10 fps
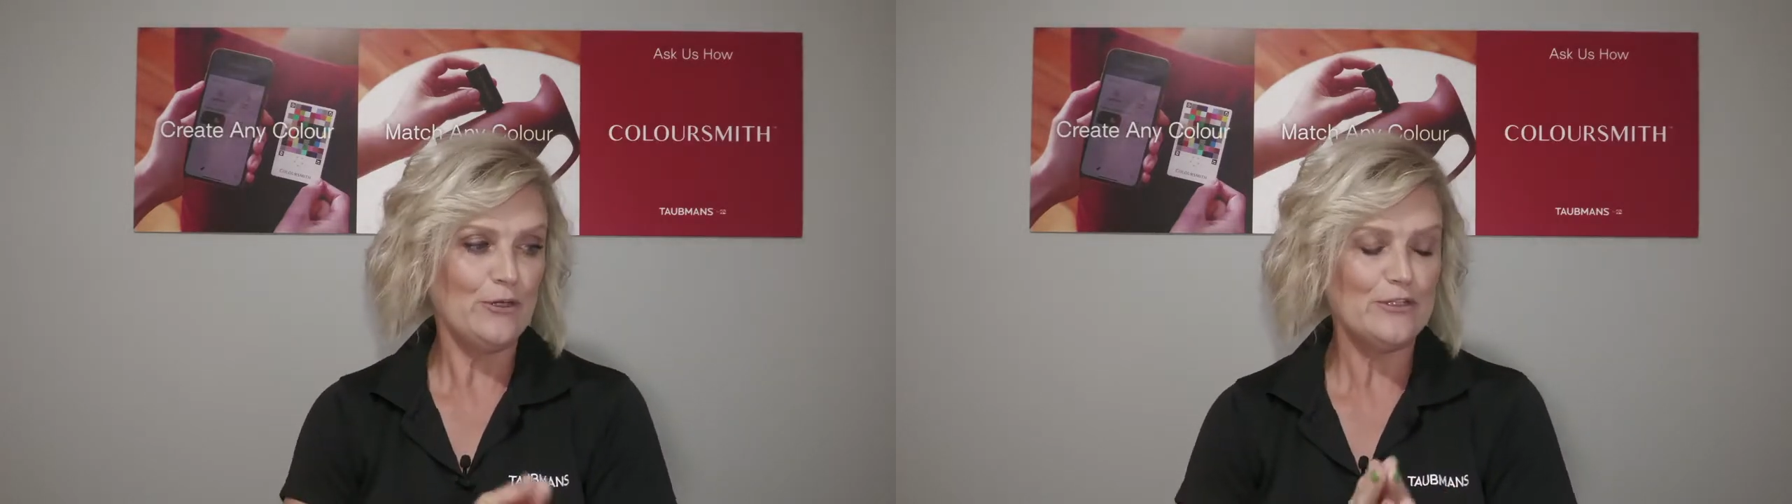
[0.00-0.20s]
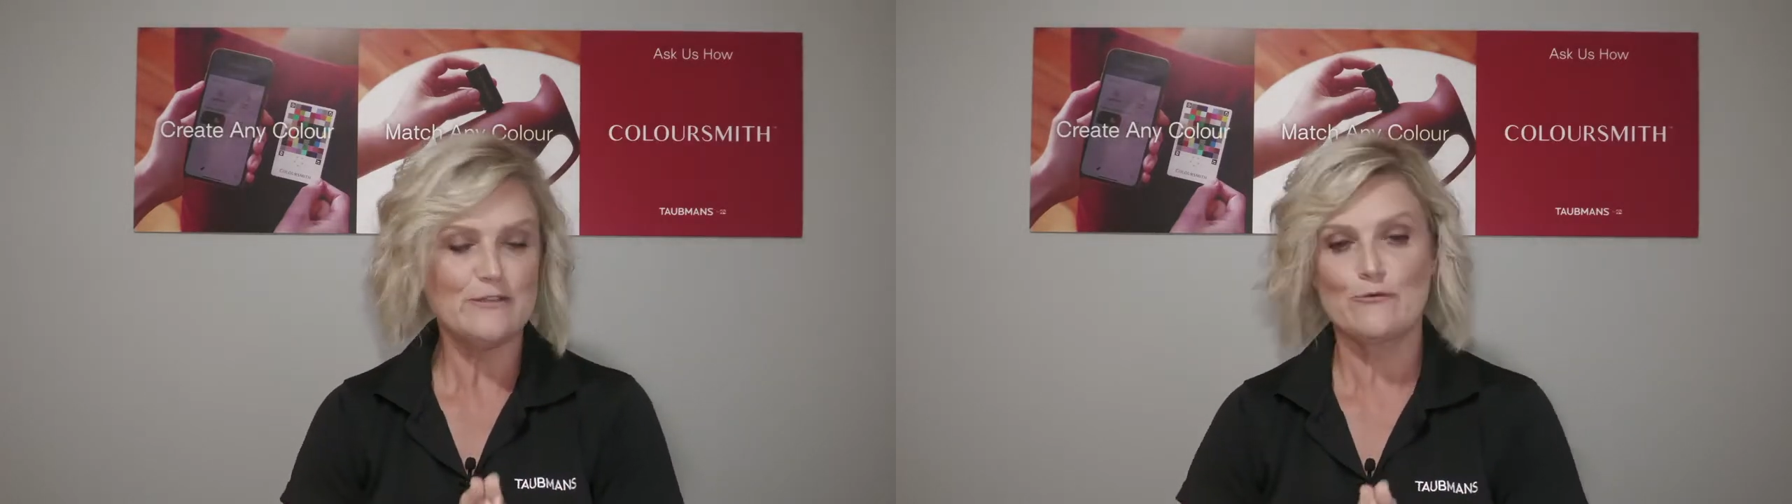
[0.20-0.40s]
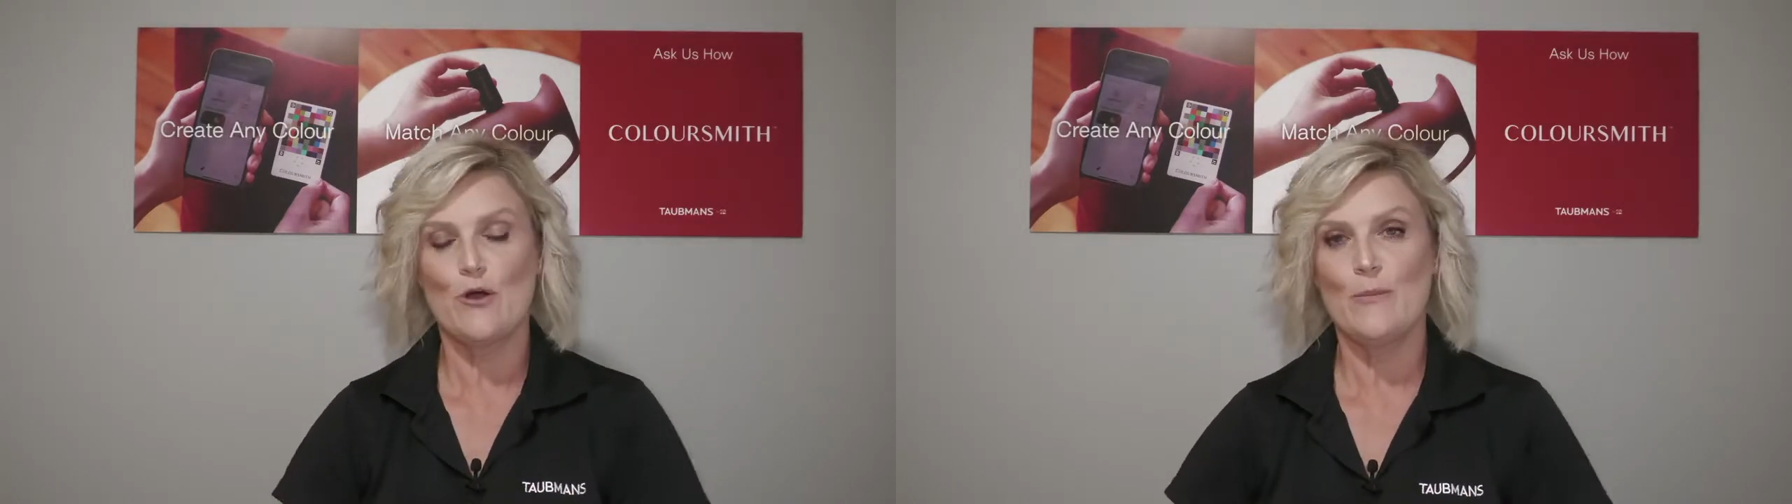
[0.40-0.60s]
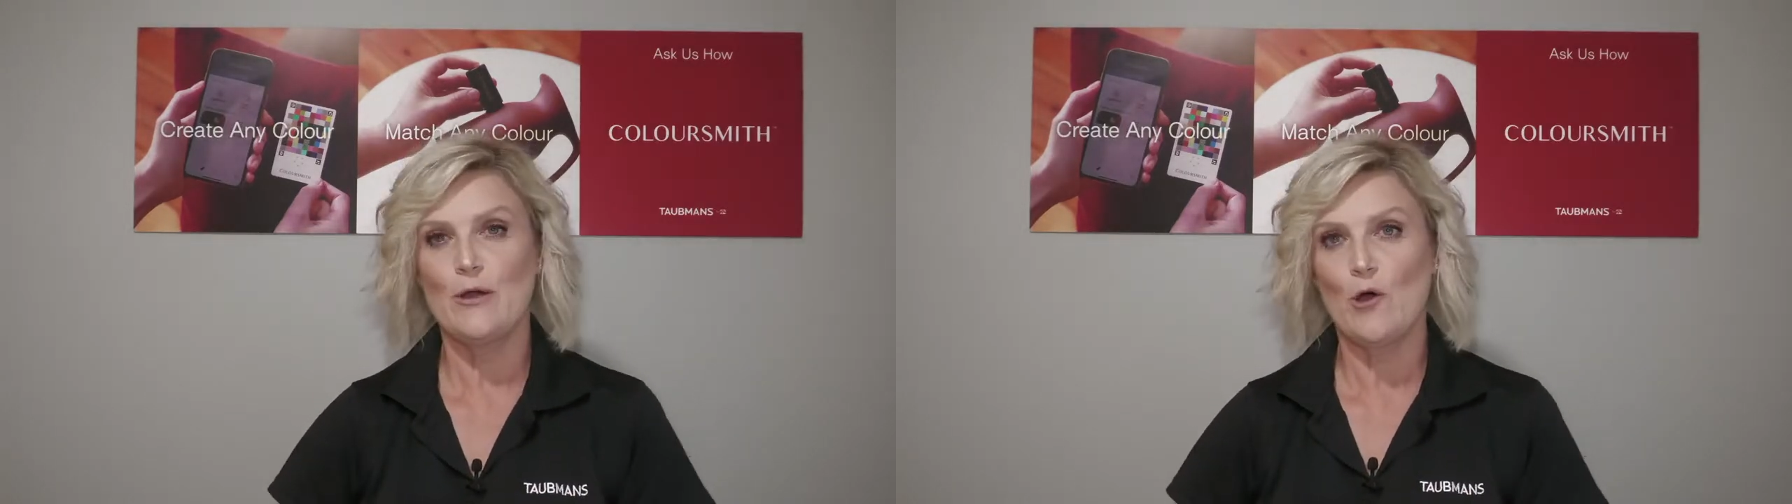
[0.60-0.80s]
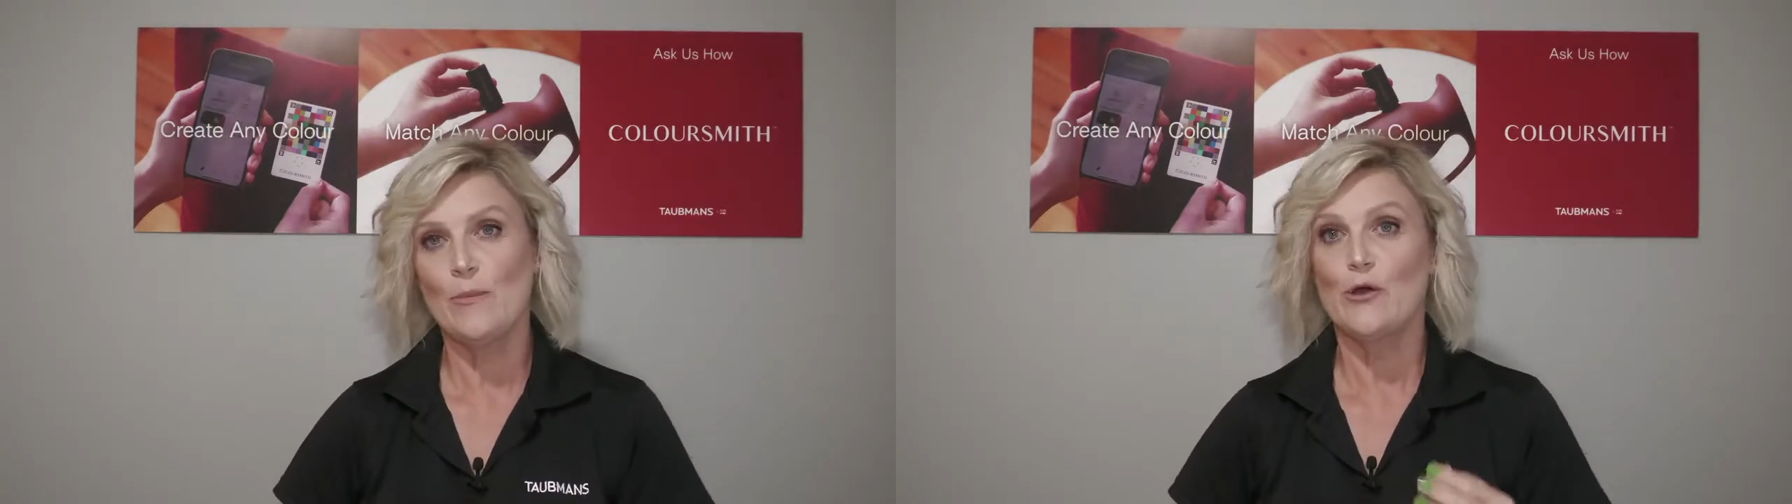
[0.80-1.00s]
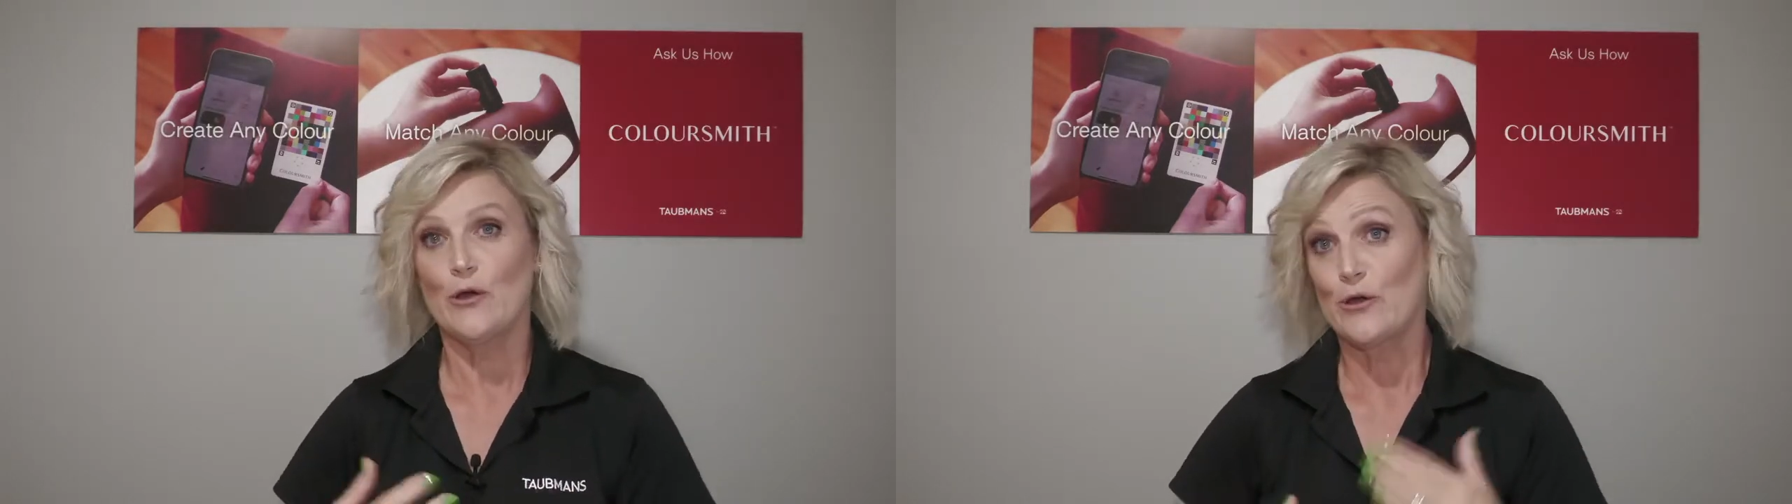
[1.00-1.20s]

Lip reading: to describe me, I'm a go,